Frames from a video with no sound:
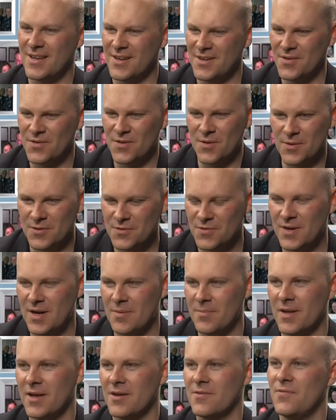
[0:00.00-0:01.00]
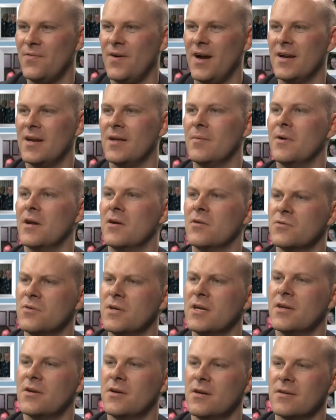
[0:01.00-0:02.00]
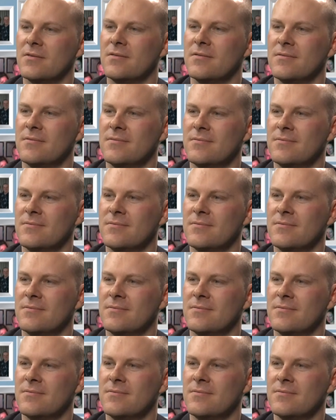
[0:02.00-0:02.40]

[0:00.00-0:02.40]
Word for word: thank you so much for coming in finally, yeah. man. It was really good. Enjoy